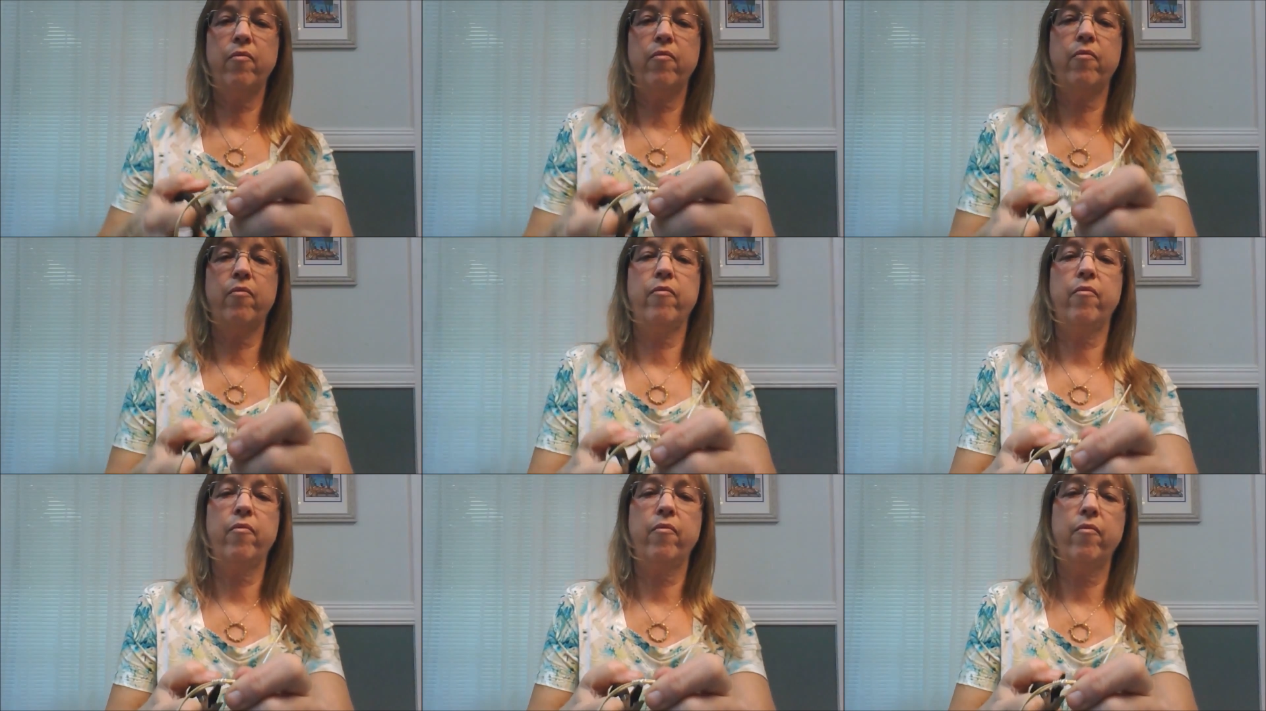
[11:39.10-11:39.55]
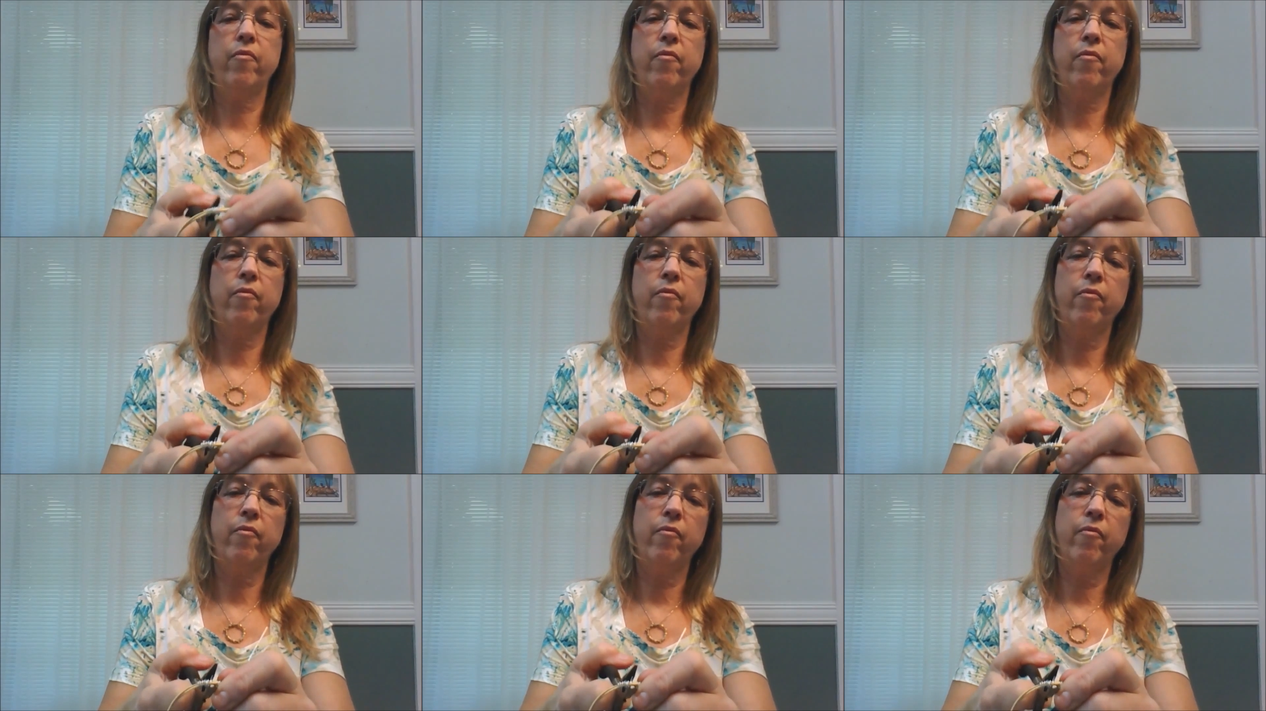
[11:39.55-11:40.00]

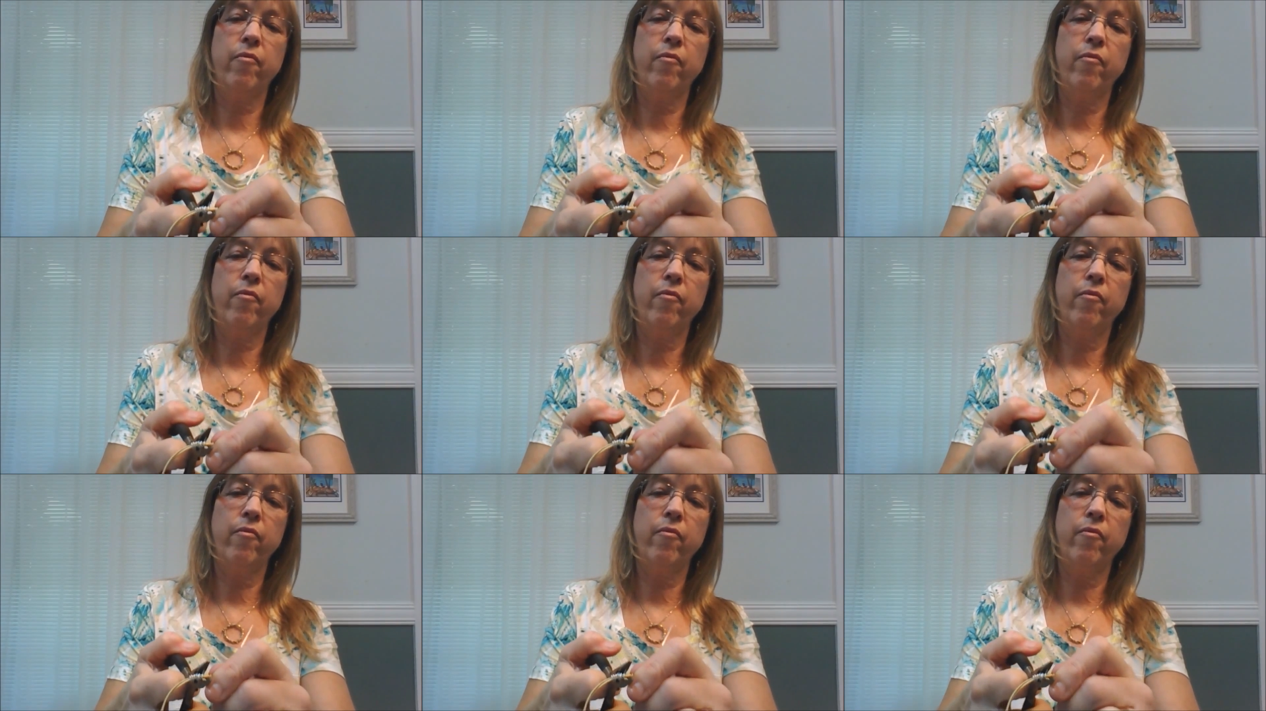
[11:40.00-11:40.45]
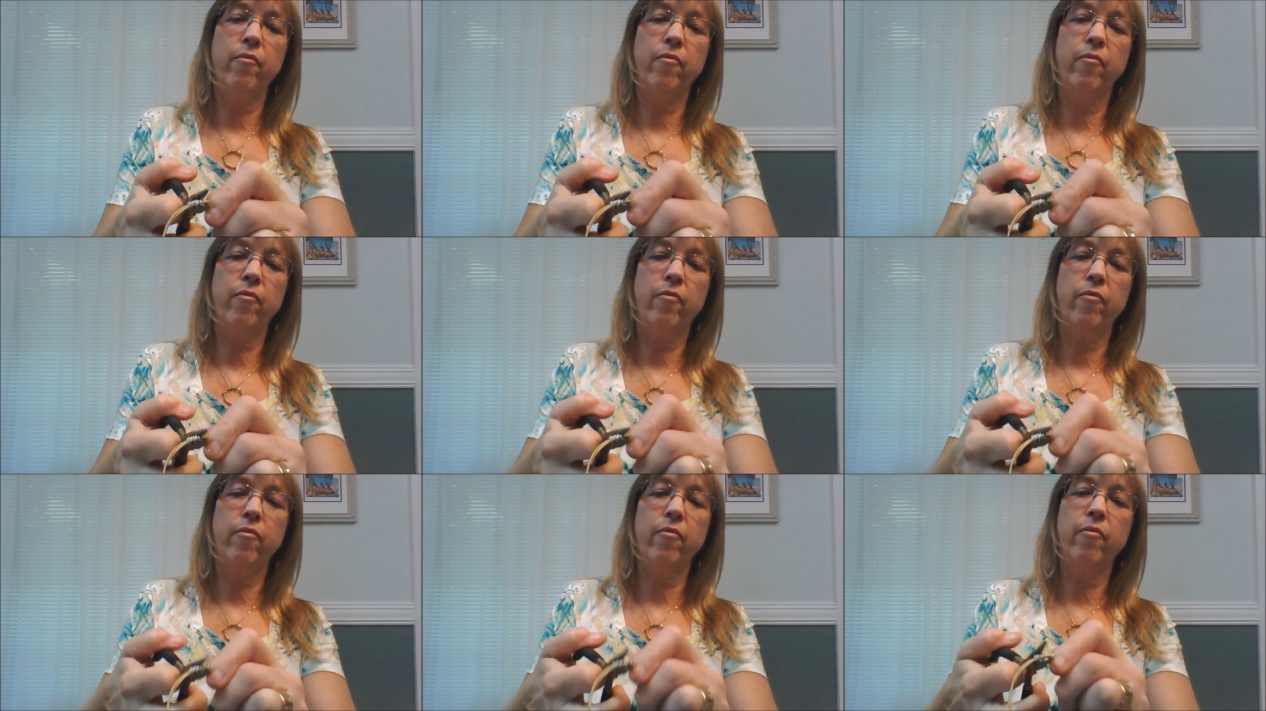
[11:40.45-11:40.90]

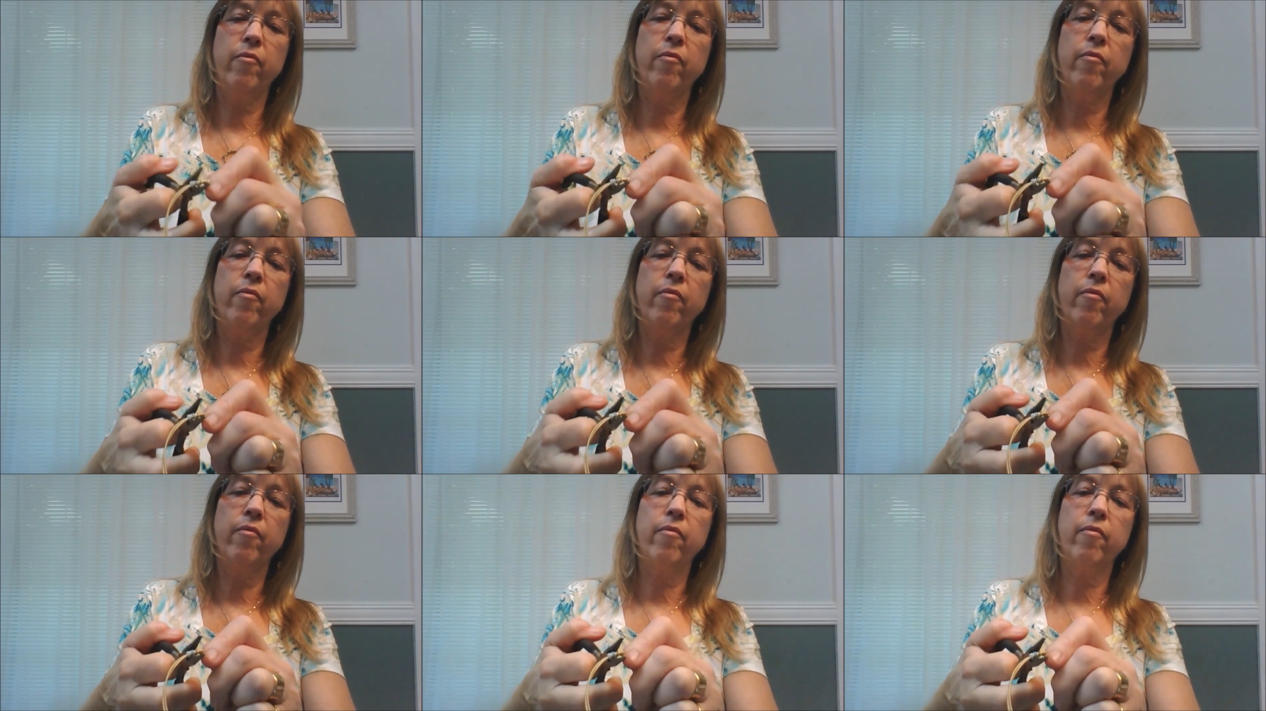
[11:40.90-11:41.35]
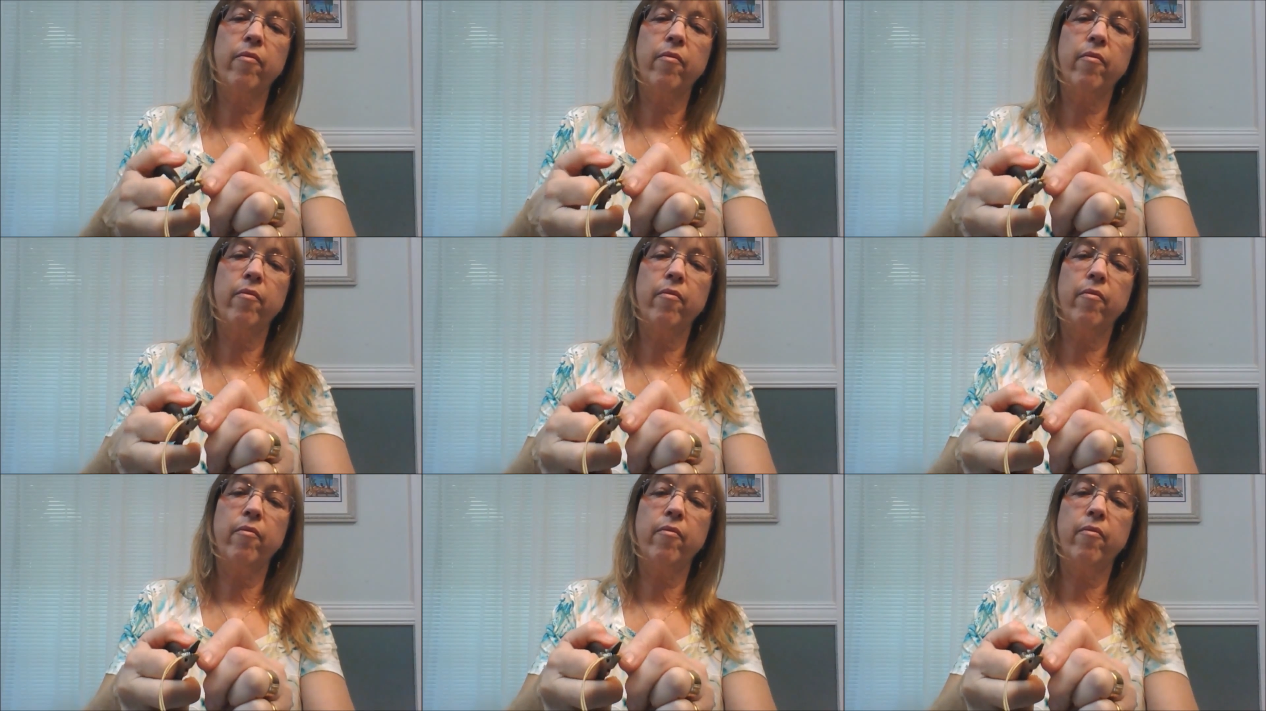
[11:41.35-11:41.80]

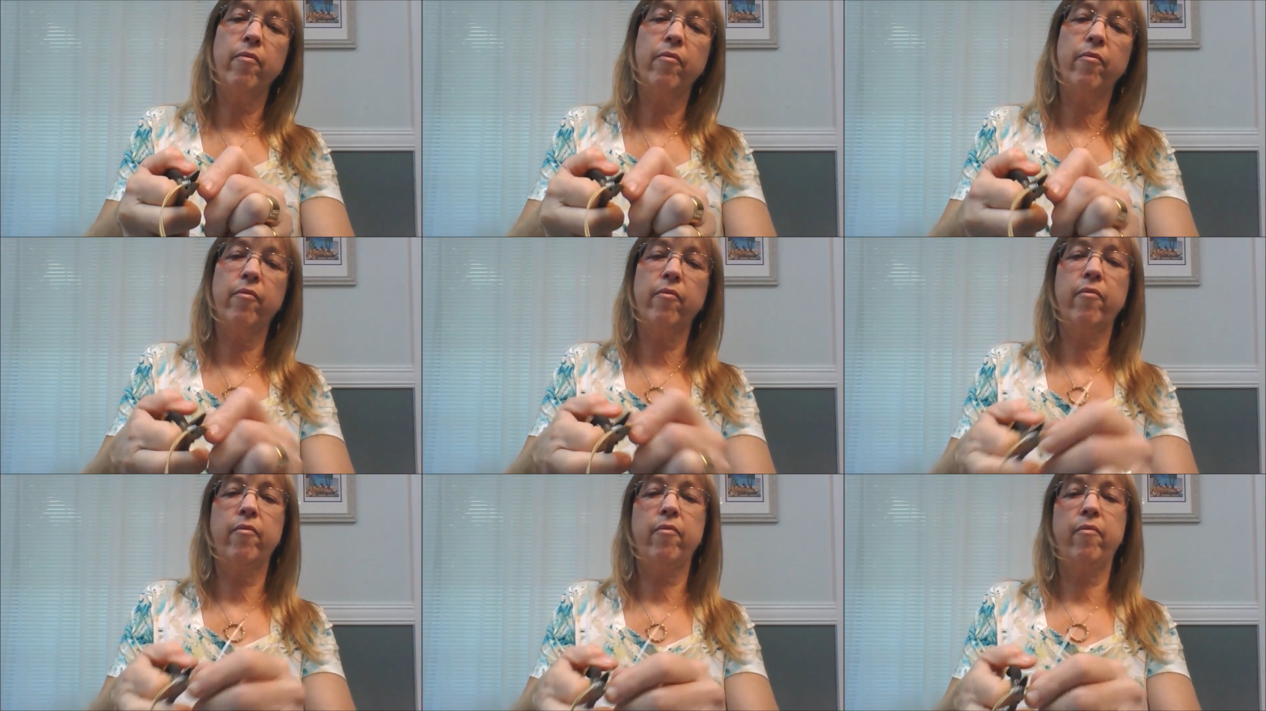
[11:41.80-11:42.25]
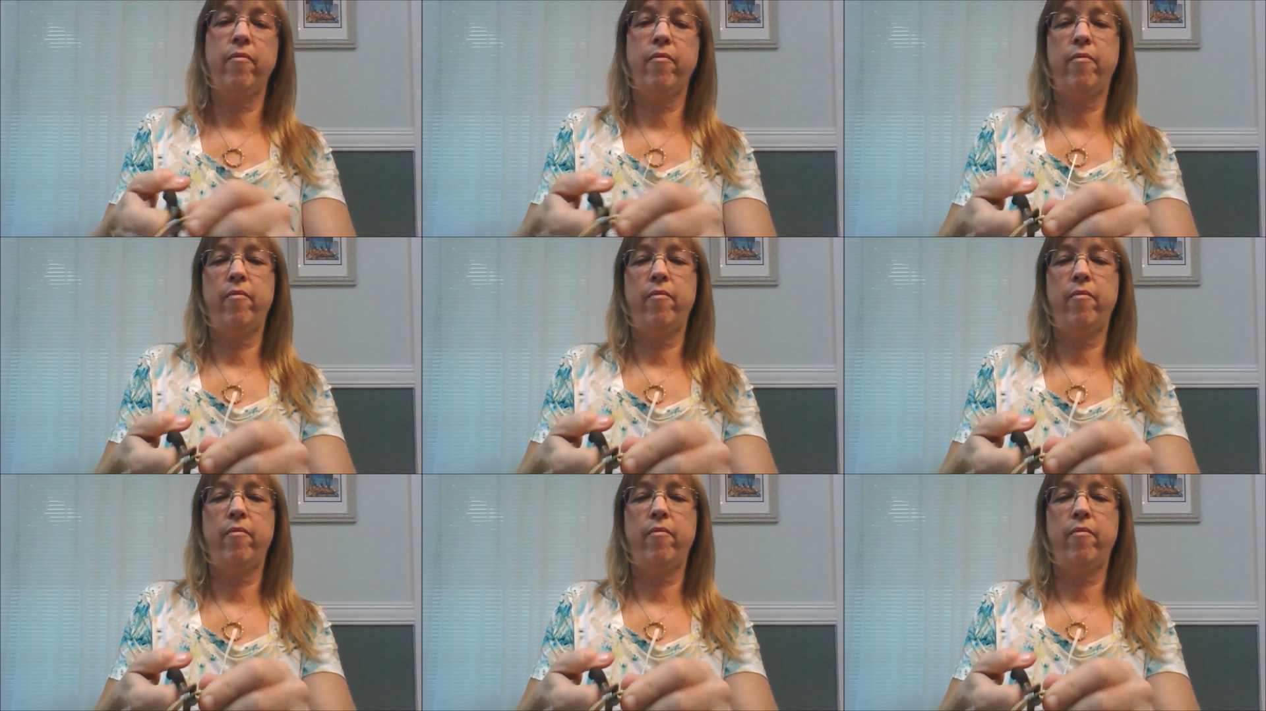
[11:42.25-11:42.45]
Nothing is said.